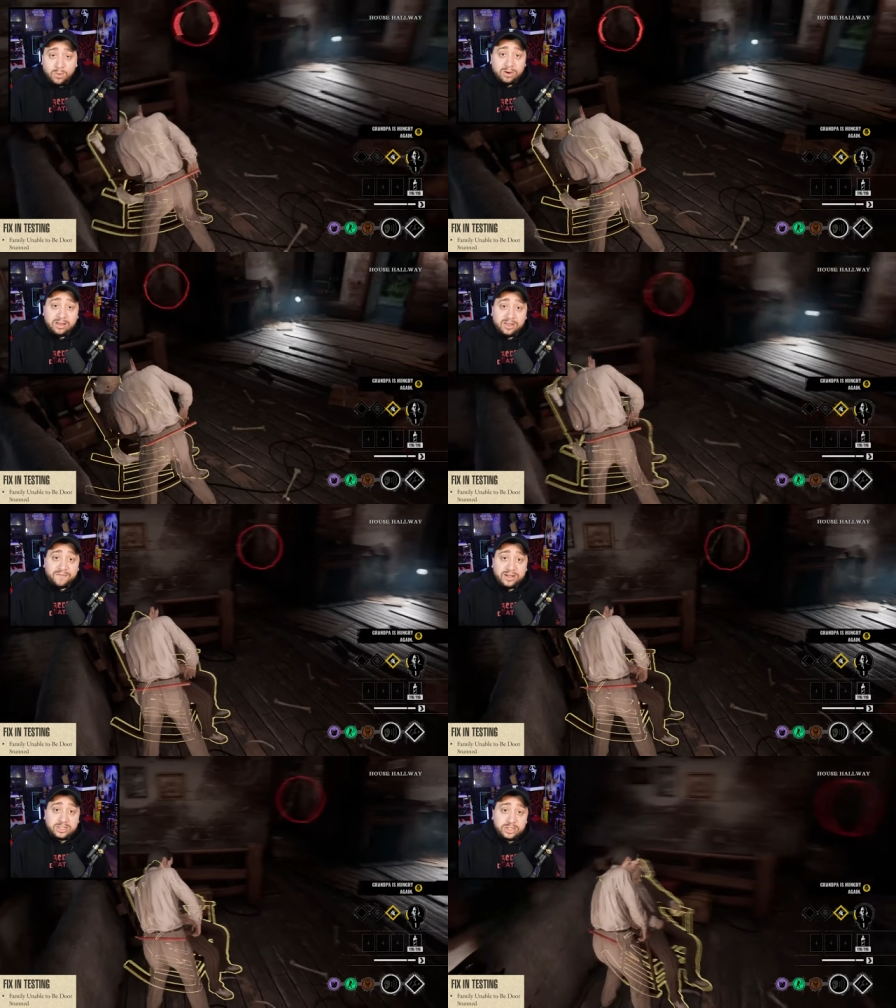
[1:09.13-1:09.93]
where
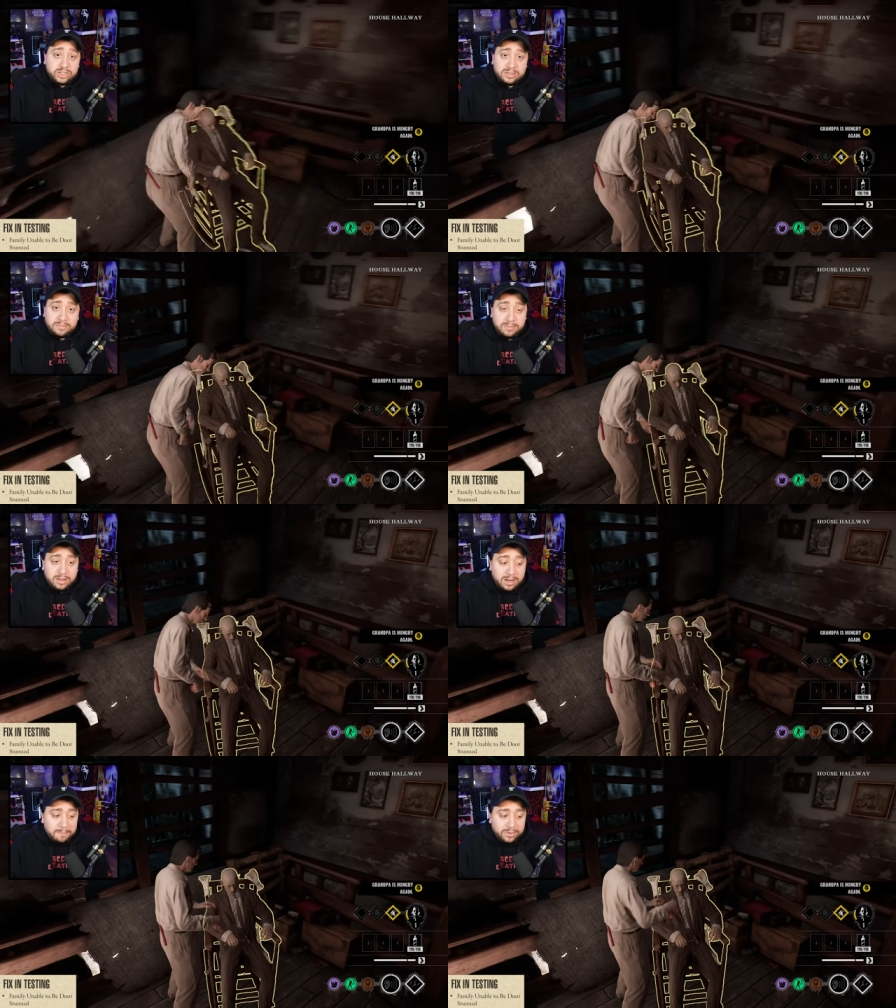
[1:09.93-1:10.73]
Leatherface is just
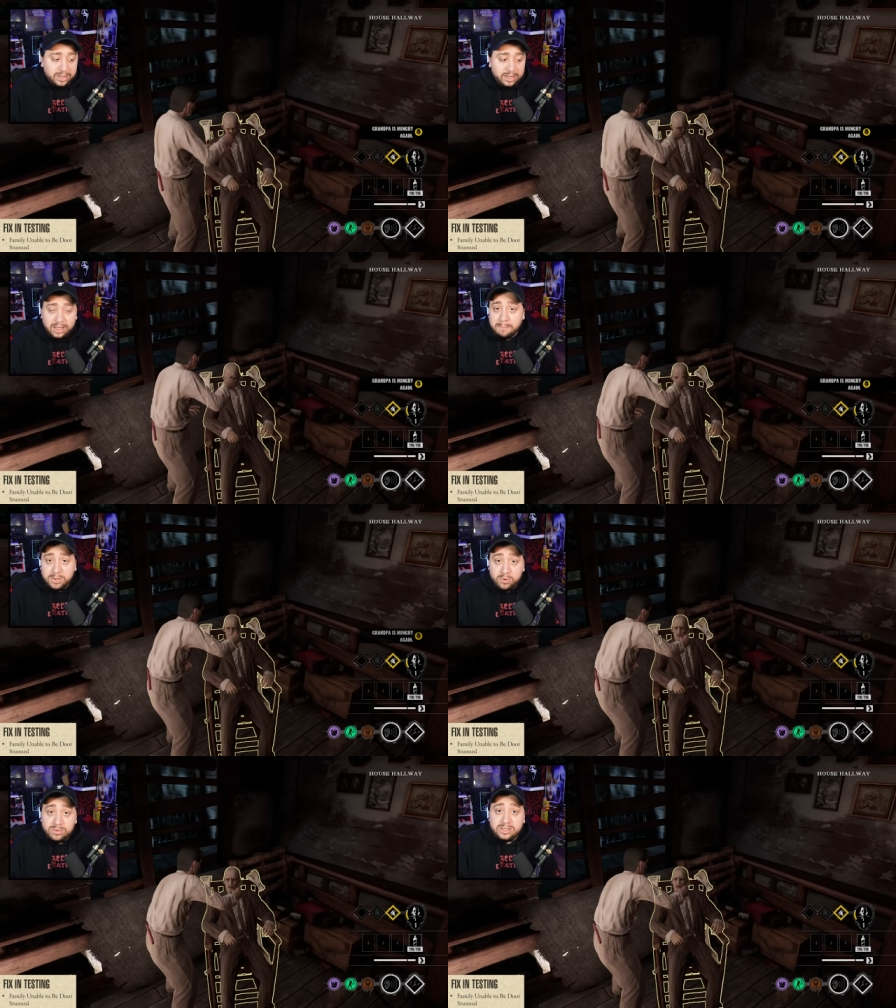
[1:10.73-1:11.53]
completely
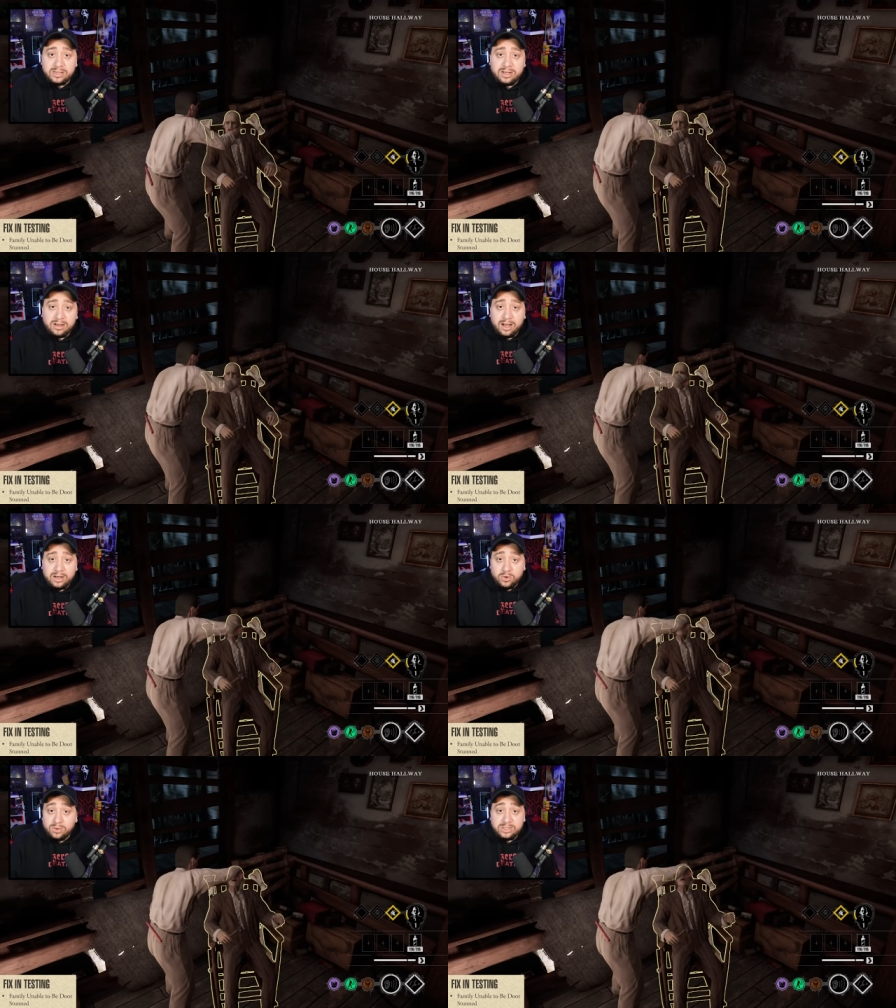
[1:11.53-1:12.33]
immune to
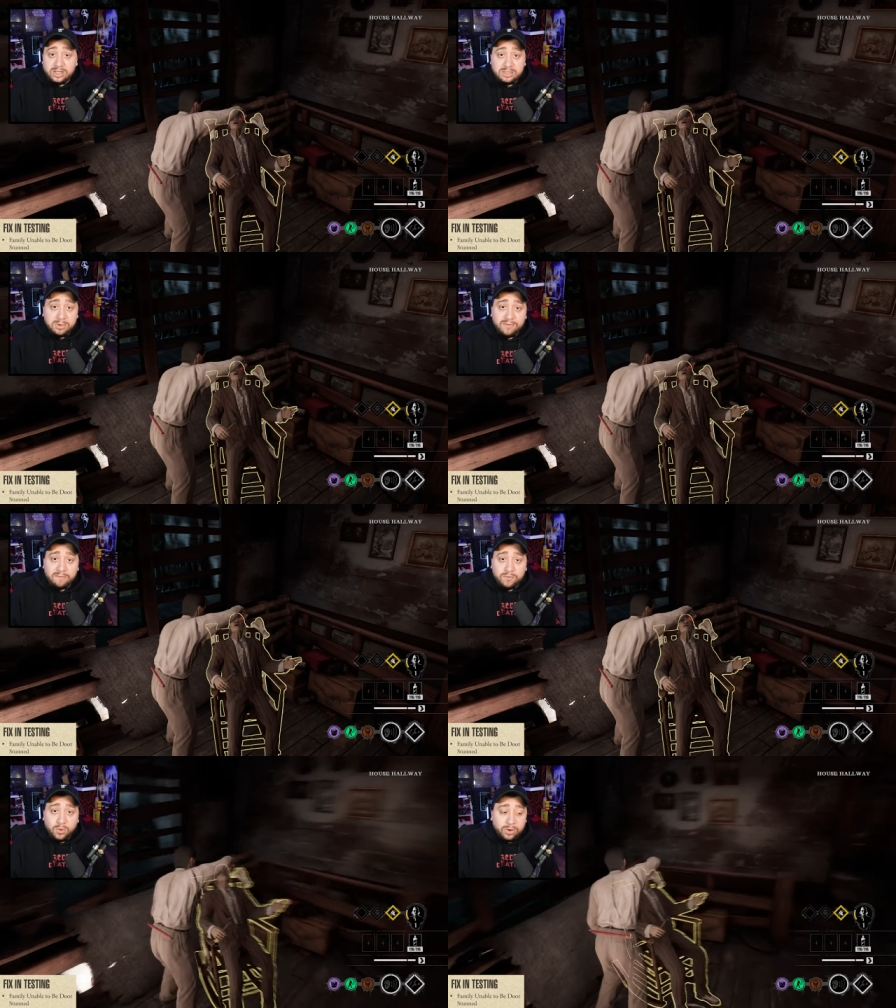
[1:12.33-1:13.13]
uh, door stuns
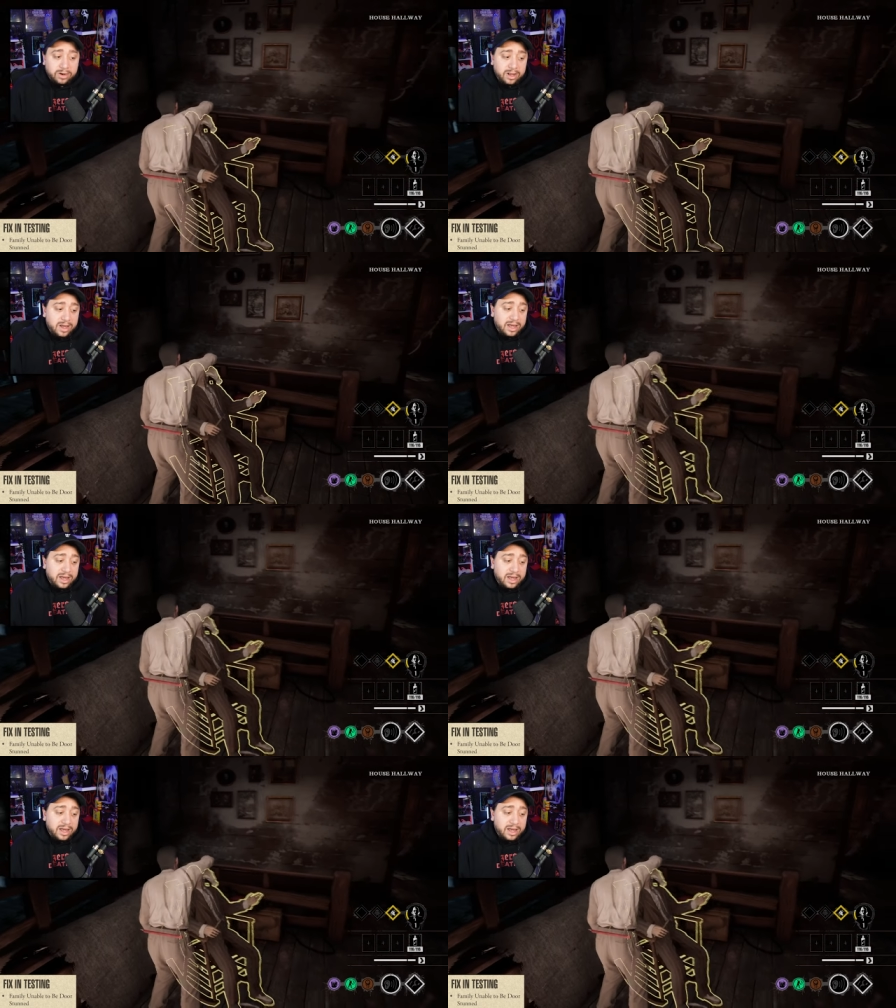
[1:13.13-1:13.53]
moving forward.